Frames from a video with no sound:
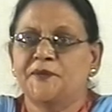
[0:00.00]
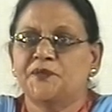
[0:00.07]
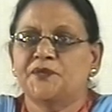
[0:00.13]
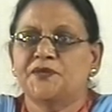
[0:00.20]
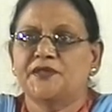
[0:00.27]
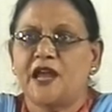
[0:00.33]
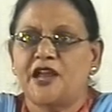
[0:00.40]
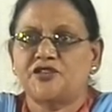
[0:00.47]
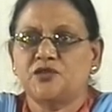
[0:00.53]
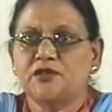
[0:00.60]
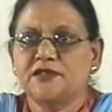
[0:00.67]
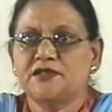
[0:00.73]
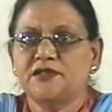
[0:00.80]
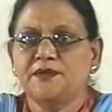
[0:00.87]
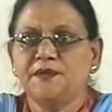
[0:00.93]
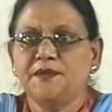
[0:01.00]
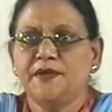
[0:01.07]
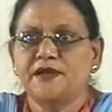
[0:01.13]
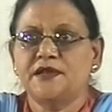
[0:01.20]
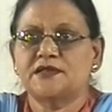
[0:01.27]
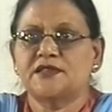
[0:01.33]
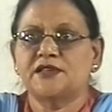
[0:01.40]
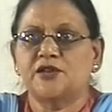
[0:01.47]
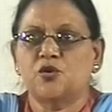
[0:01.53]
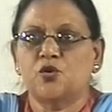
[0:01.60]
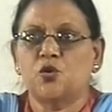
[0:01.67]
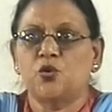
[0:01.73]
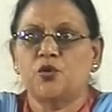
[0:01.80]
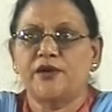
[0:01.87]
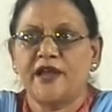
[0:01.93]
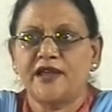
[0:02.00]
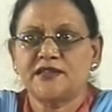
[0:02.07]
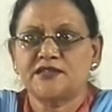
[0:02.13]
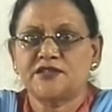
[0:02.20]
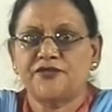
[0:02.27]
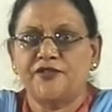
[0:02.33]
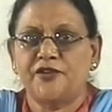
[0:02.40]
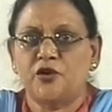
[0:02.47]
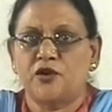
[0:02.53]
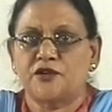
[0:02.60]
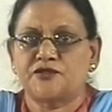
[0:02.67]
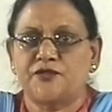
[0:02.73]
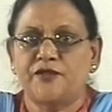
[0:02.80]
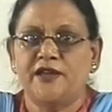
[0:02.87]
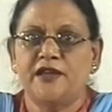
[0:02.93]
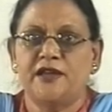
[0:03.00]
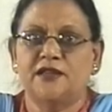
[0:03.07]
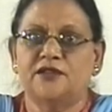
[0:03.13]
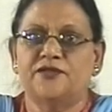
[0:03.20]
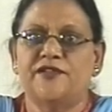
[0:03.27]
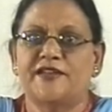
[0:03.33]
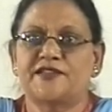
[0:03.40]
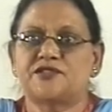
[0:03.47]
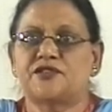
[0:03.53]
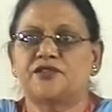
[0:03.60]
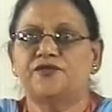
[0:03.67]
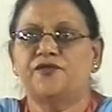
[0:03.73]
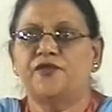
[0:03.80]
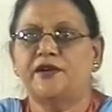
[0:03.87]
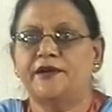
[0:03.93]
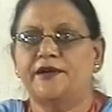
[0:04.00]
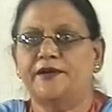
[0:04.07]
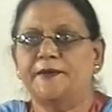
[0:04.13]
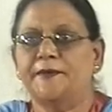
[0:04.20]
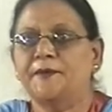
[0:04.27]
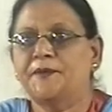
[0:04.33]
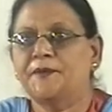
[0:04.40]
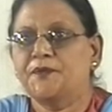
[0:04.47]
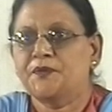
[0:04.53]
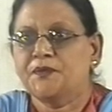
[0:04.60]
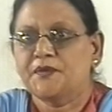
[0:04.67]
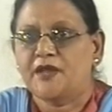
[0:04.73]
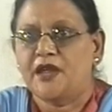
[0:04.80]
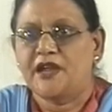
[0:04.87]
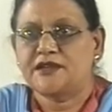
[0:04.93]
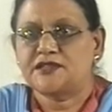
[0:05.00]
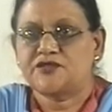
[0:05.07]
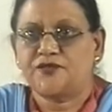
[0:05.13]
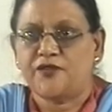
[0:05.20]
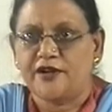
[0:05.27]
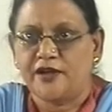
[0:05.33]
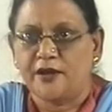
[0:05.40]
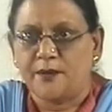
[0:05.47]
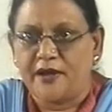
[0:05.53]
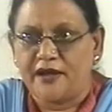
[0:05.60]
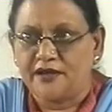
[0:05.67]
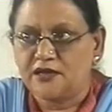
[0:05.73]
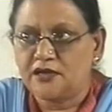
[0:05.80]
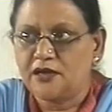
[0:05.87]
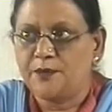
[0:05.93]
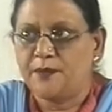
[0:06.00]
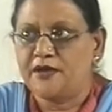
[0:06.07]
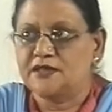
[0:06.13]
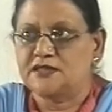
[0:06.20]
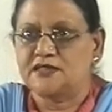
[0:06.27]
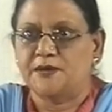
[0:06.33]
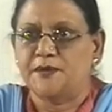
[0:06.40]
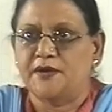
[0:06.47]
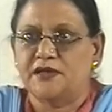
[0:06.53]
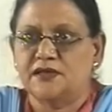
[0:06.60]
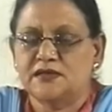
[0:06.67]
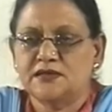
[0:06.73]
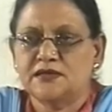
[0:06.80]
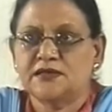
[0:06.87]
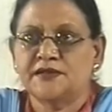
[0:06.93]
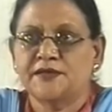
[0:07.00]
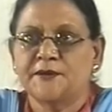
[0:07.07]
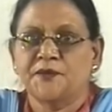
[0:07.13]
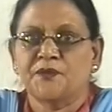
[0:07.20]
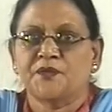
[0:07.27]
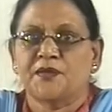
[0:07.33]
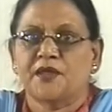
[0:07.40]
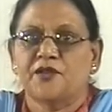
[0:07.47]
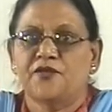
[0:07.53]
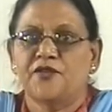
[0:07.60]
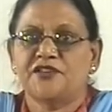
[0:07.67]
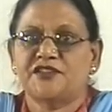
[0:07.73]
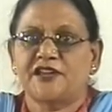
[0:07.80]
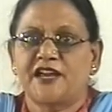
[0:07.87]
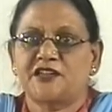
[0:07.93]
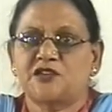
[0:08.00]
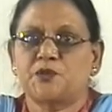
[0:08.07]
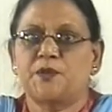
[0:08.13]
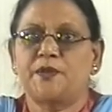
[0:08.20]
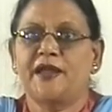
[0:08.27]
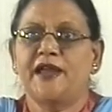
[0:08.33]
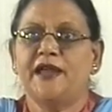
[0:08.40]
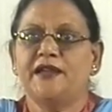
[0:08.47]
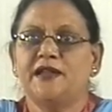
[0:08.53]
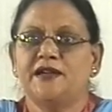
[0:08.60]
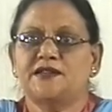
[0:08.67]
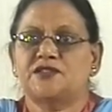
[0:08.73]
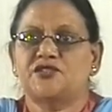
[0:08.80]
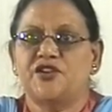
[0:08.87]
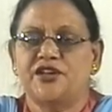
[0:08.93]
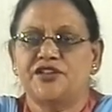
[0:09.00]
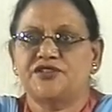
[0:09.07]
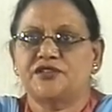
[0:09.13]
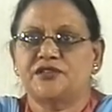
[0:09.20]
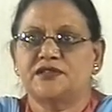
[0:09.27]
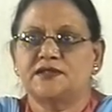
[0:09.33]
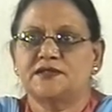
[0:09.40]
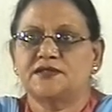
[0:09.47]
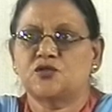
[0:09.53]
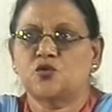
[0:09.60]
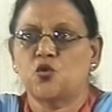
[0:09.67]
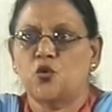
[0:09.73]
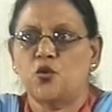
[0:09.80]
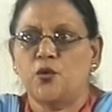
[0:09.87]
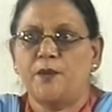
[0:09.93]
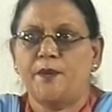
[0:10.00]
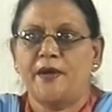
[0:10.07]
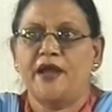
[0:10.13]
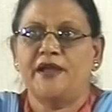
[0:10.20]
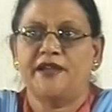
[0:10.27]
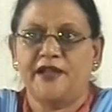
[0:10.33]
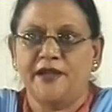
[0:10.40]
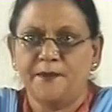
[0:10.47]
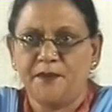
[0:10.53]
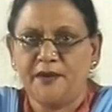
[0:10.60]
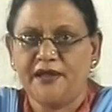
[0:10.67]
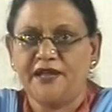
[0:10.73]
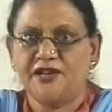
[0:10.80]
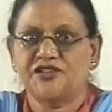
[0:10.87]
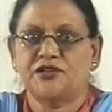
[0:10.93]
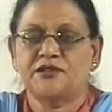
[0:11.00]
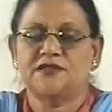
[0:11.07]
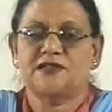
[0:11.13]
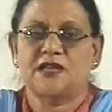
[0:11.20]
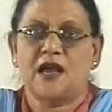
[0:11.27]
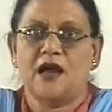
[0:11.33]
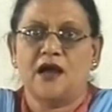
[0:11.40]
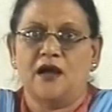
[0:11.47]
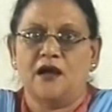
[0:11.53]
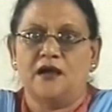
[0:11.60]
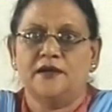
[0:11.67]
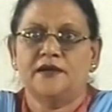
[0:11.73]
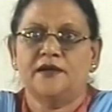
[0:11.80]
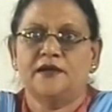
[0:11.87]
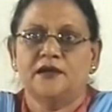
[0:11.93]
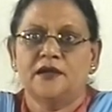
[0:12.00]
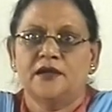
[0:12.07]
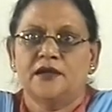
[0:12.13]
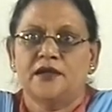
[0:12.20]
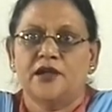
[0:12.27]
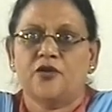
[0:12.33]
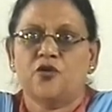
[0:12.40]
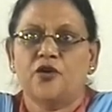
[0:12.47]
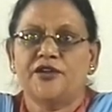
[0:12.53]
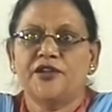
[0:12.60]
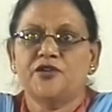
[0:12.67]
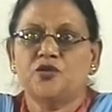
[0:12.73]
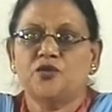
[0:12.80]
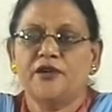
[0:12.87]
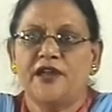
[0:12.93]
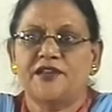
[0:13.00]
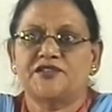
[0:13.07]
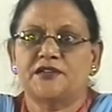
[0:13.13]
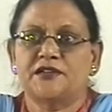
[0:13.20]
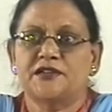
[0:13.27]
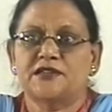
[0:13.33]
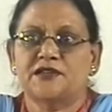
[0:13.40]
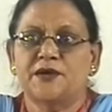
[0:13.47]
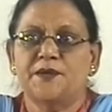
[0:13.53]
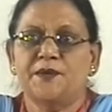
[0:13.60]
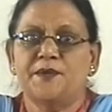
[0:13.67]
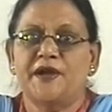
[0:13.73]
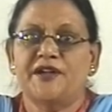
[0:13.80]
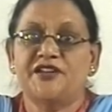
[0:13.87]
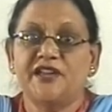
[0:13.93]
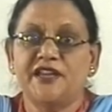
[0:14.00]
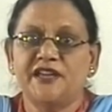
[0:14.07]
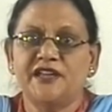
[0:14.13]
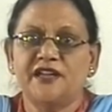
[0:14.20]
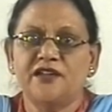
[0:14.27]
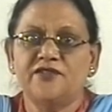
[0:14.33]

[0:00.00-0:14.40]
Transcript: Naturalism is the oldest philosophy in the Western world. Its fundamental principles which explain its nature, scope and implications are, according to naturalism, material